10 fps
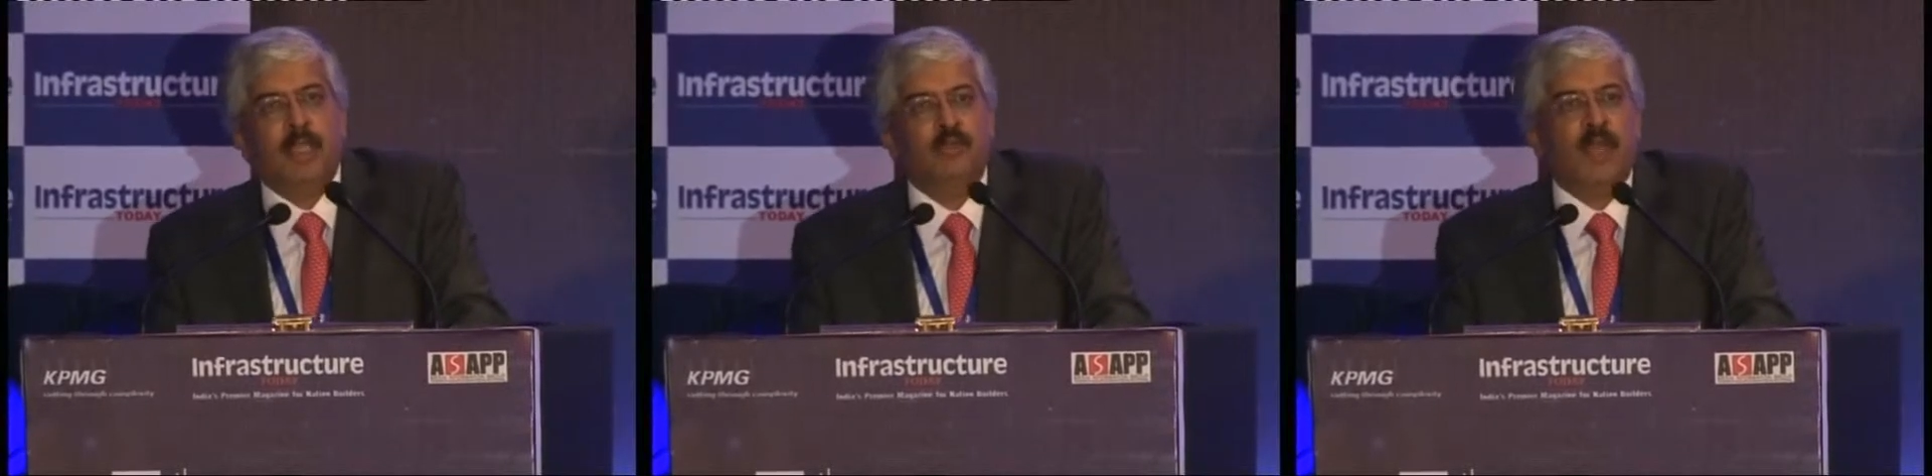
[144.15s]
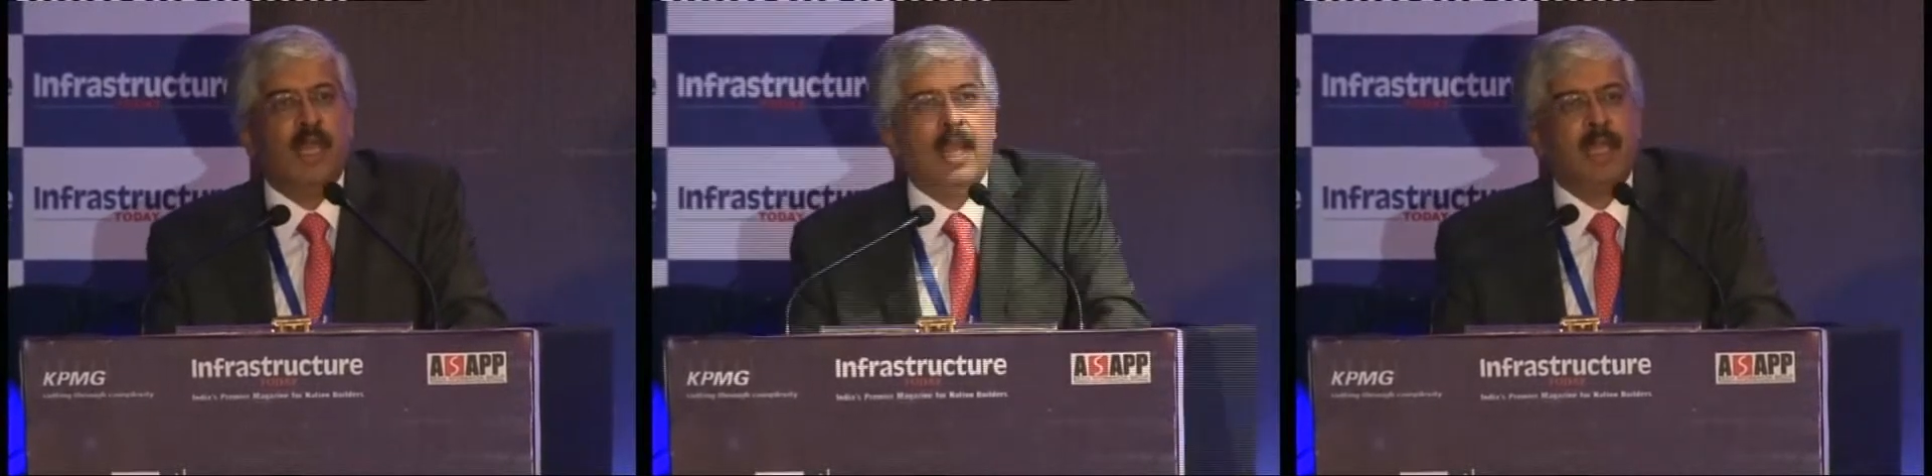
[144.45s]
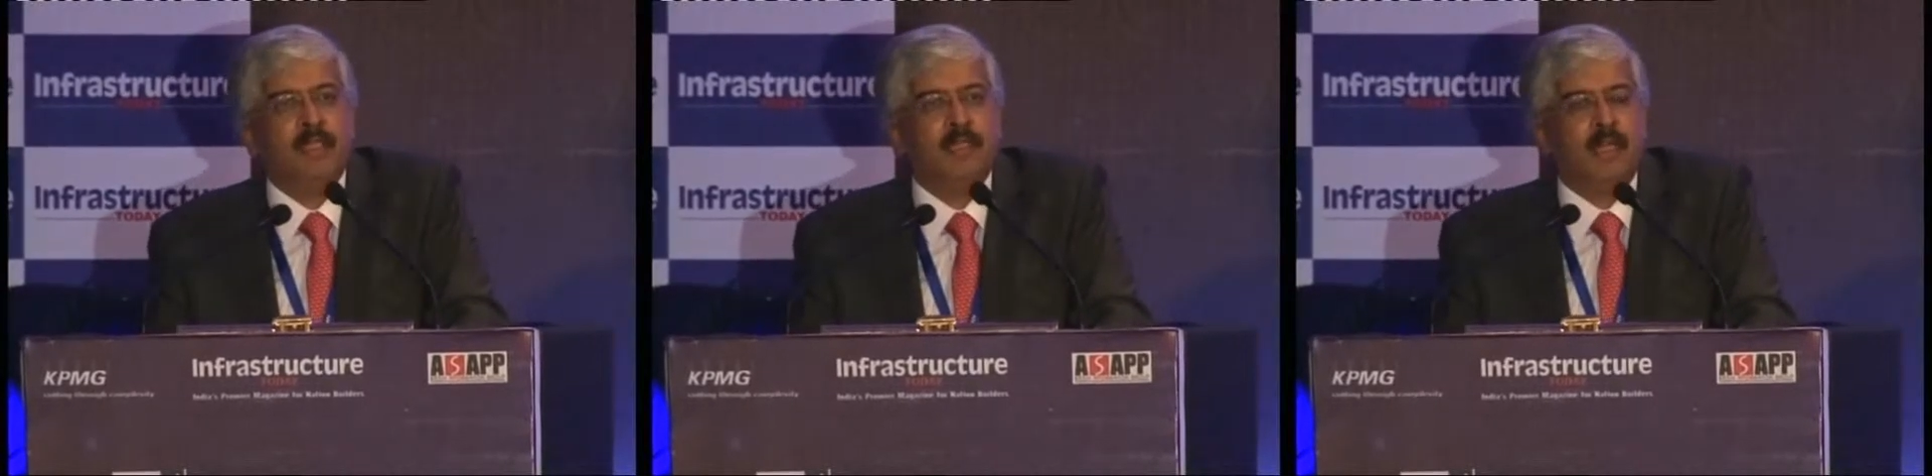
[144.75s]
as well
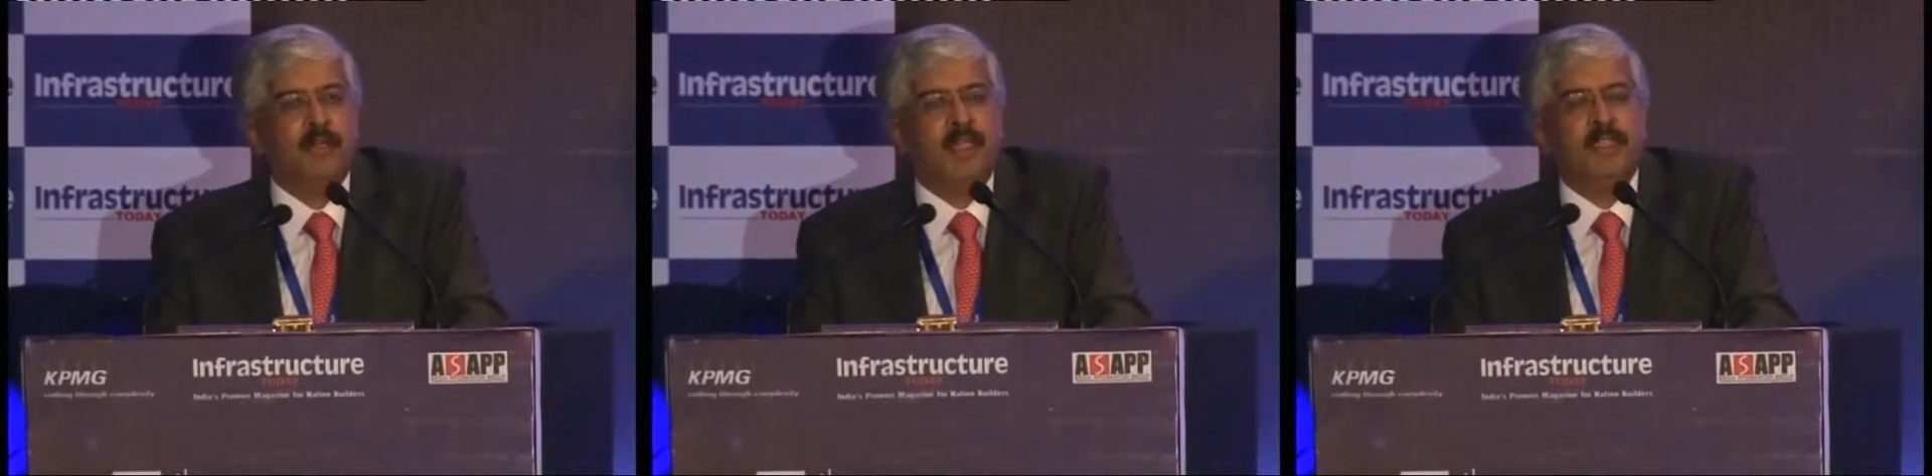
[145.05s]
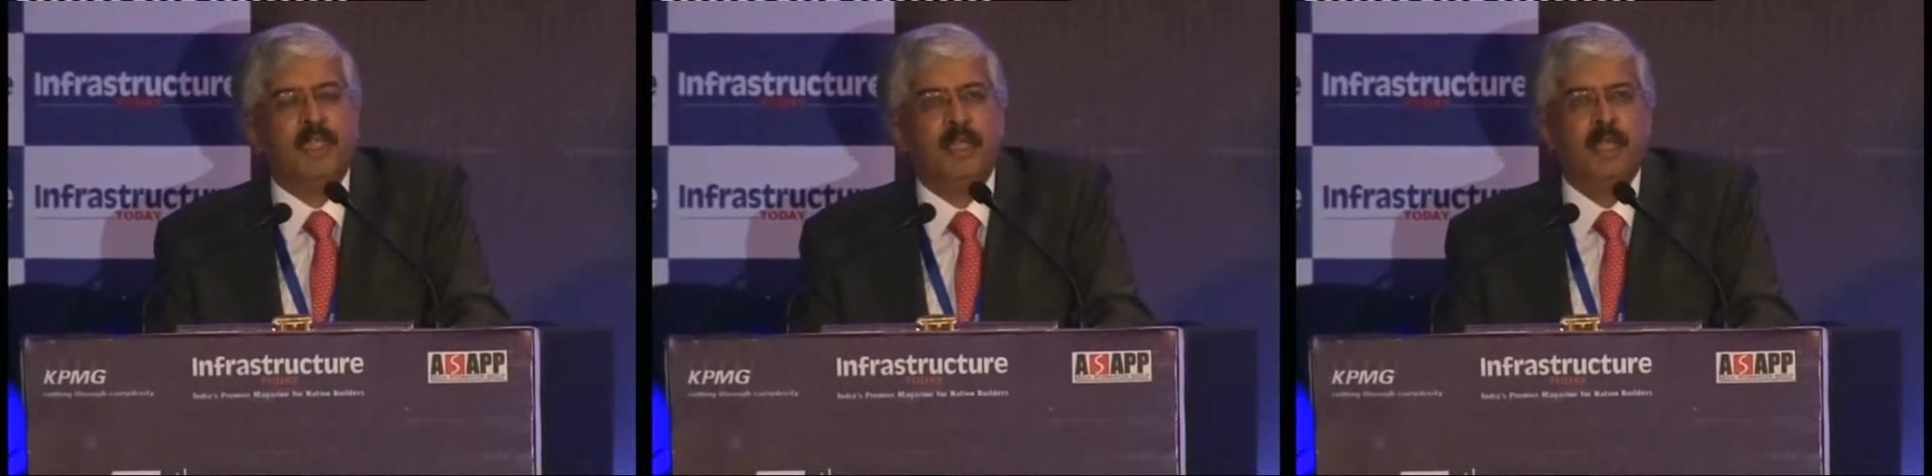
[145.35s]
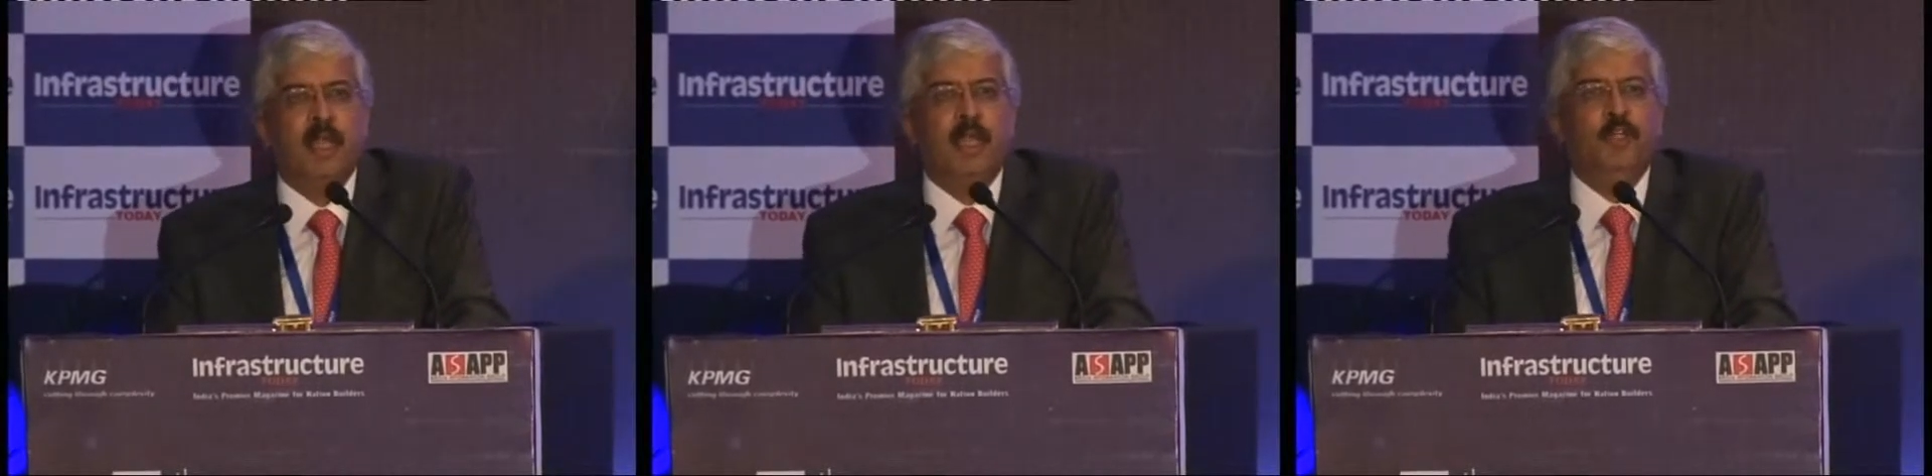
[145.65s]
as addressing